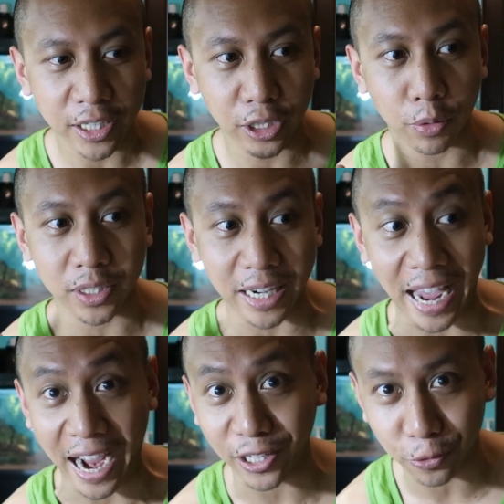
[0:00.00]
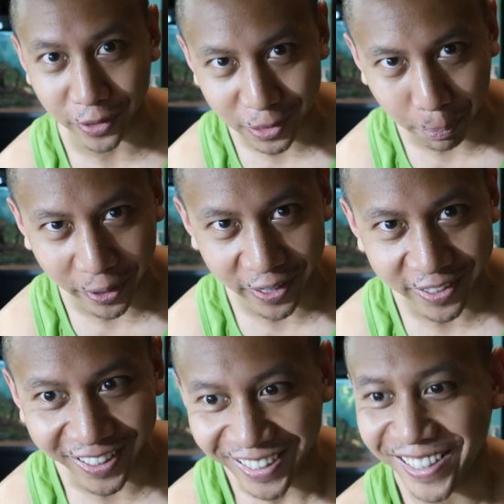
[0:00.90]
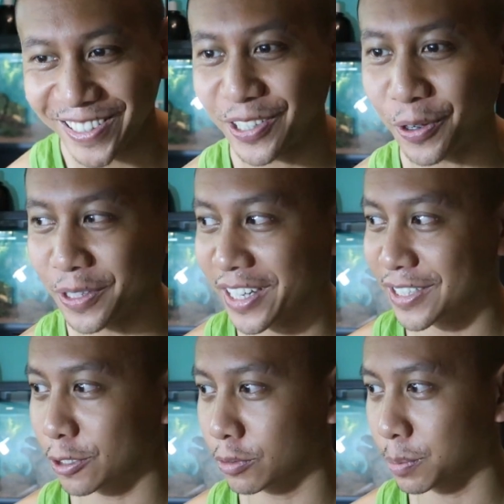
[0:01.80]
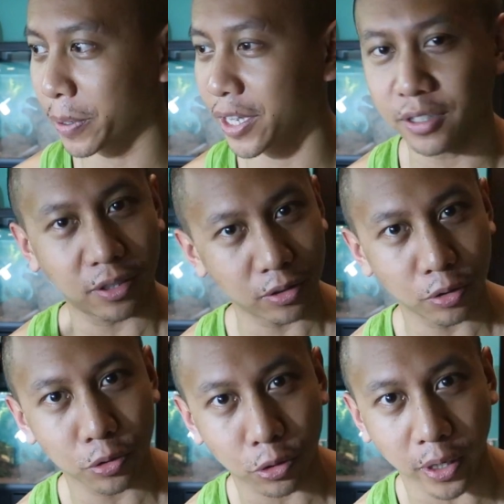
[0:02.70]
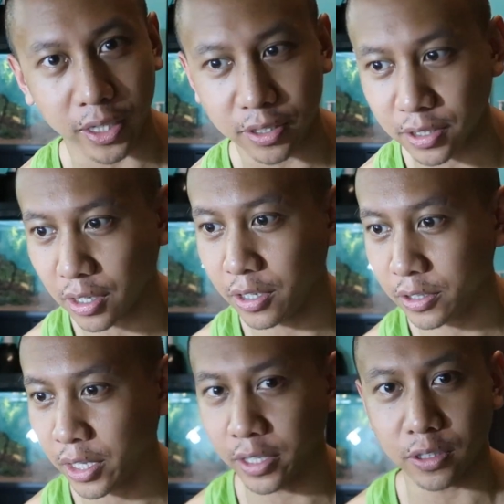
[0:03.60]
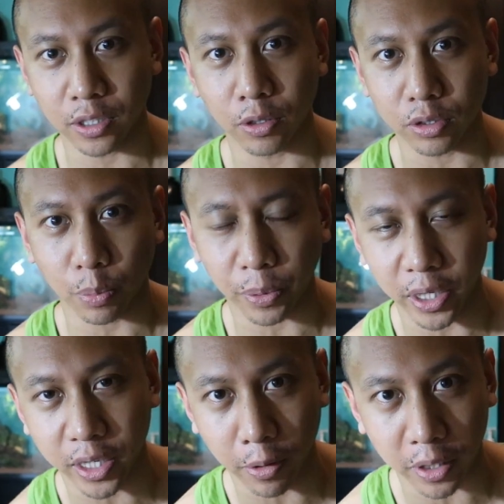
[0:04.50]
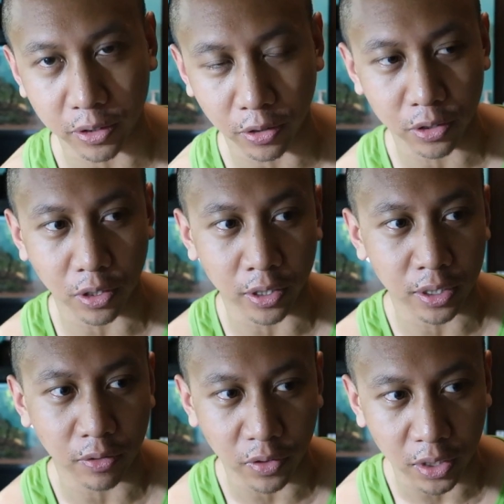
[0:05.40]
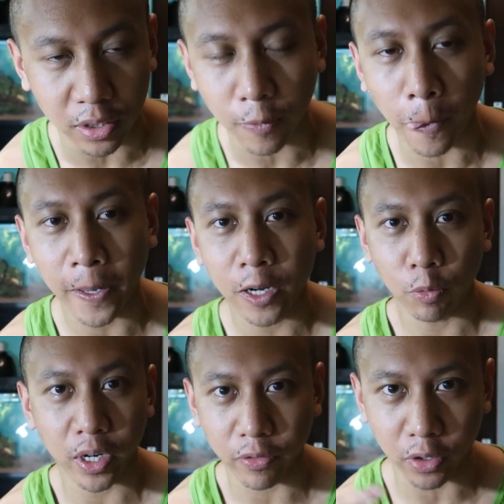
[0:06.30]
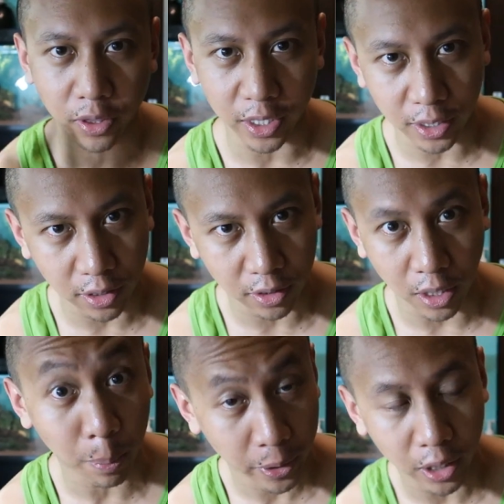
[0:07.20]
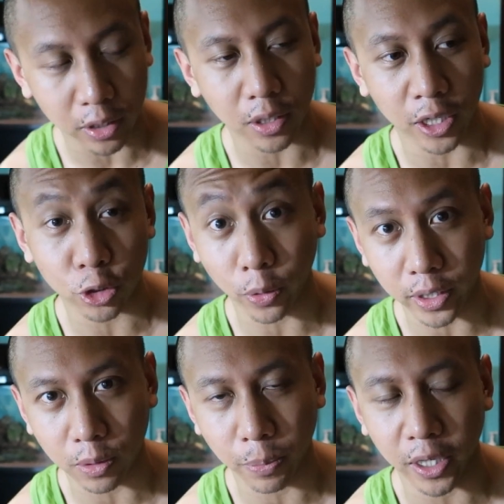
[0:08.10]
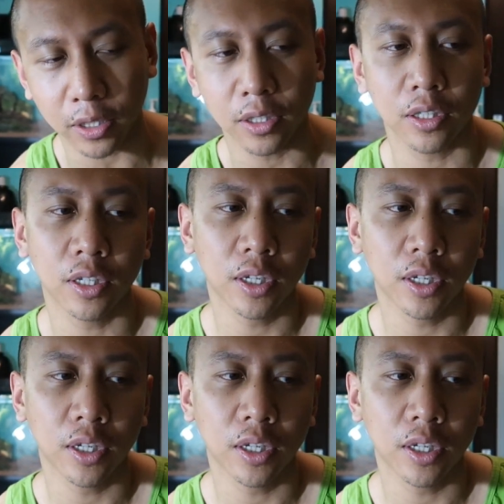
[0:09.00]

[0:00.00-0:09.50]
She was an actress pig, so like she was paid to do tricks, like, you know, to play characters on TV whenever they needed a pig, a trained pig.